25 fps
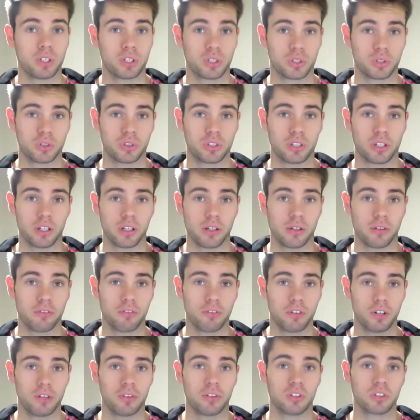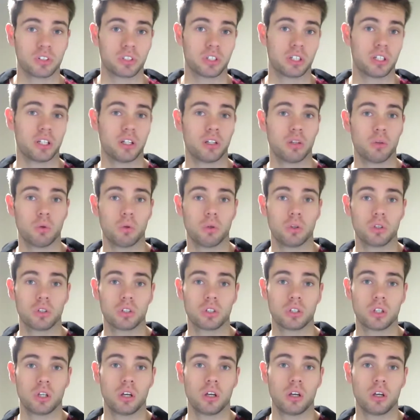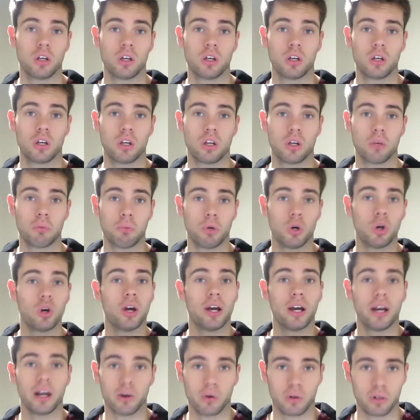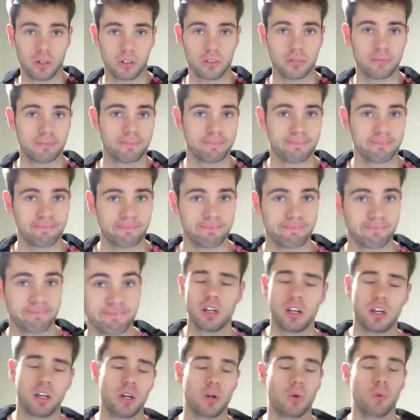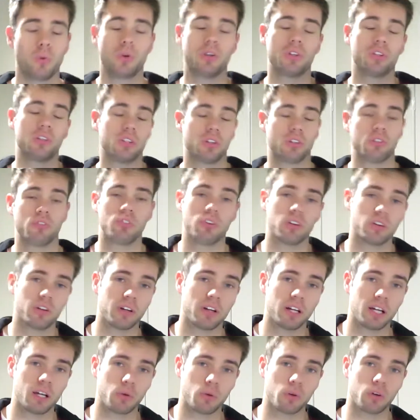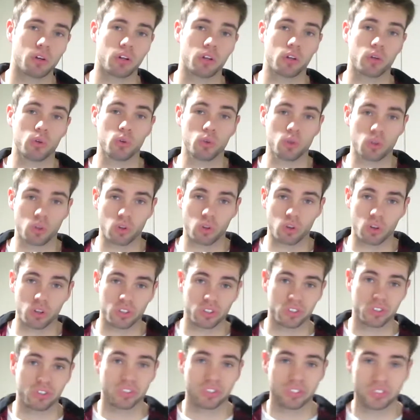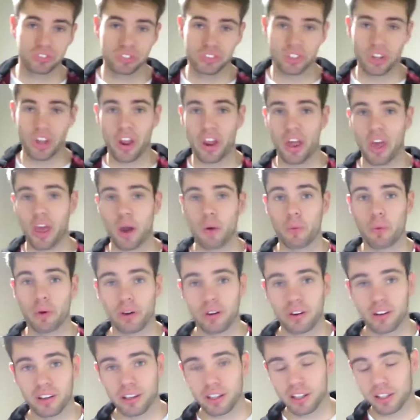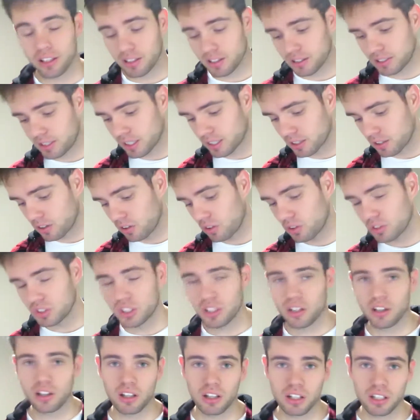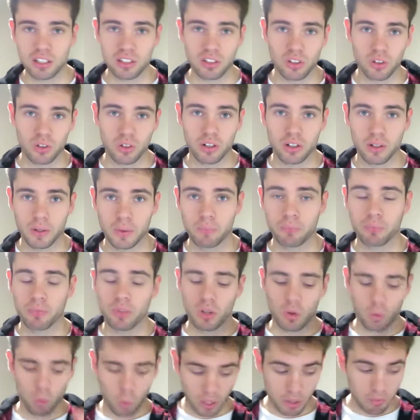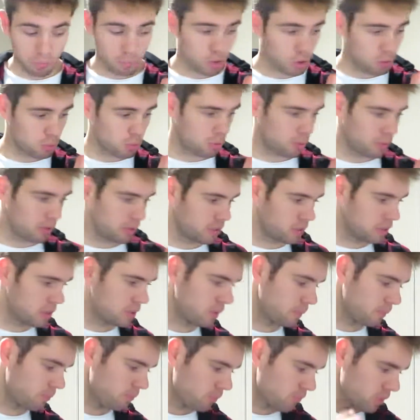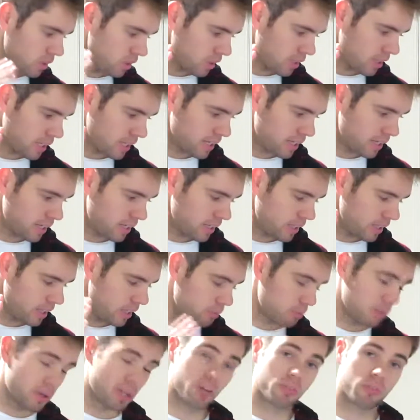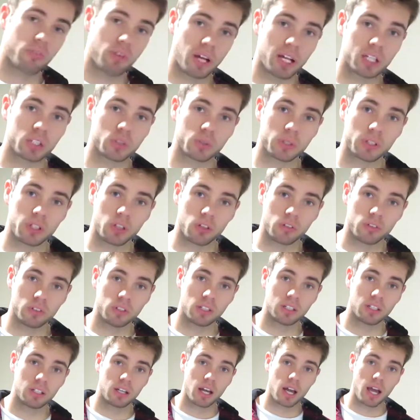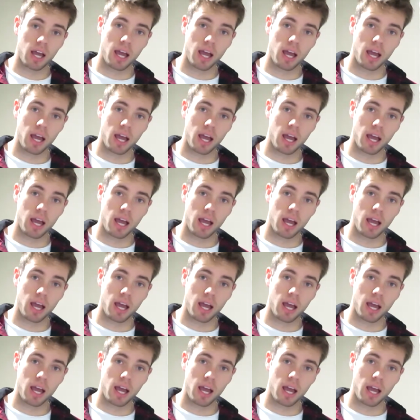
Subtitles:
I should say. 500 kilowatts per hour. We just need to figure out how we're going to utilize it and how we're going to get the technology to last longer. One problem is that the manufacturing of it,